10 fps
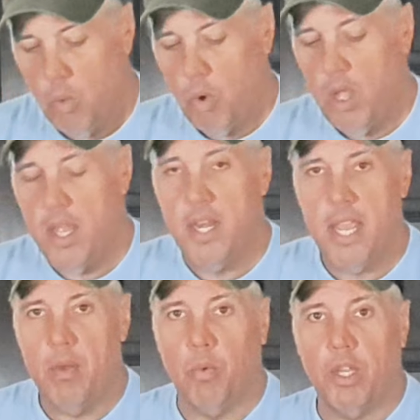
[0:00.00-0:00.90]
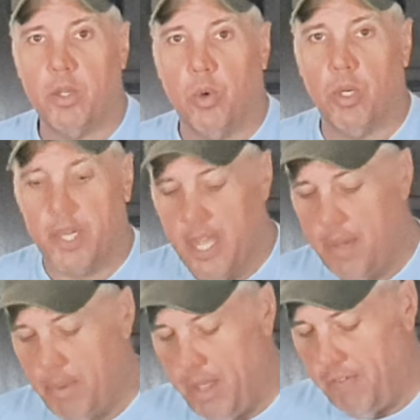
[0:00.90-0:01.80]
1 1/4
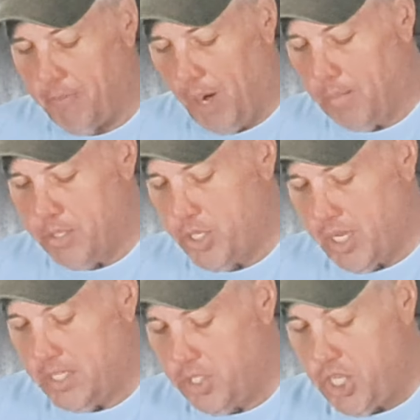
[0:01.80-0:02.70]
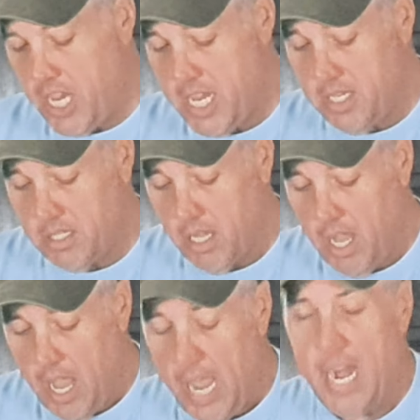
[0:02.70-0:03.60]
cup of Parmesan cheese,
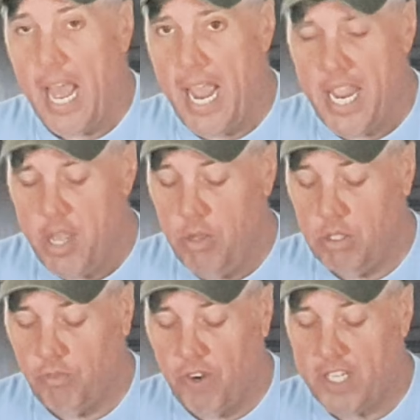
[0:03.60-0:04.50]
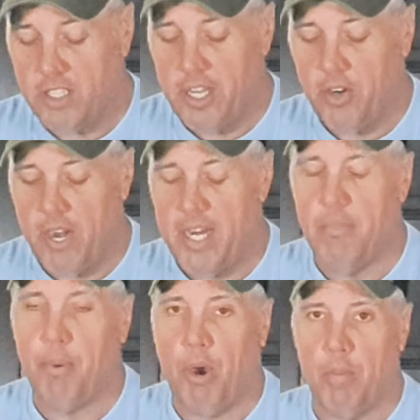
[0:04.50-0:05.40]
and I use freshly
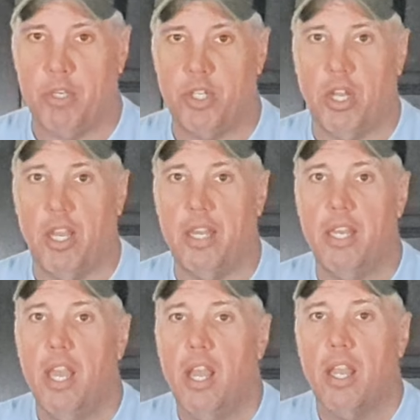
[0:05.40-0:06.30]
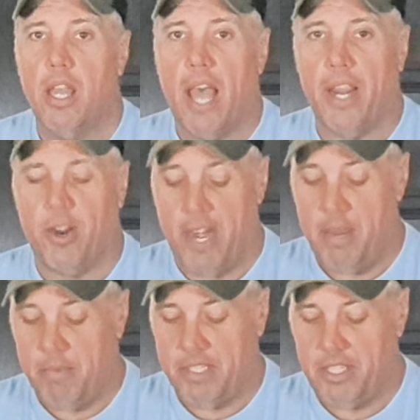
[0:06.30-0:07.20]
grated Parmesan. I grate
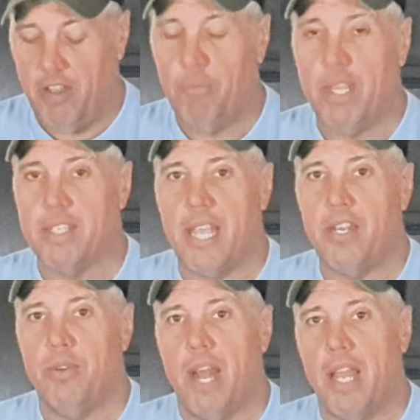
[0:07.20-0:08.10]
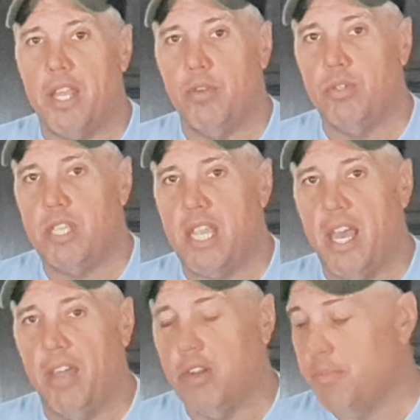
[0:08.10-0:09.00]
it myself because I do not use the
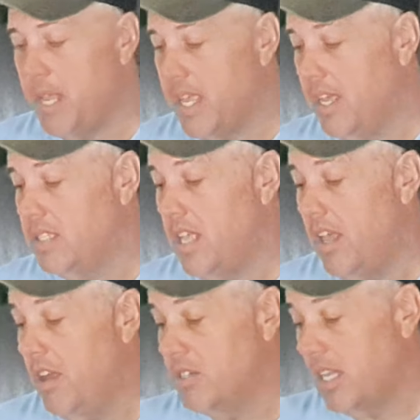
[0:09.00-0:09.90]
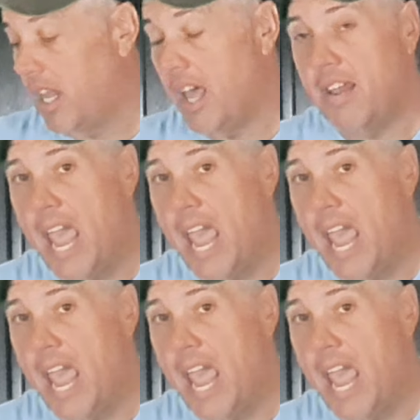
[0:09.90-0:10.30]
other because there's a lot of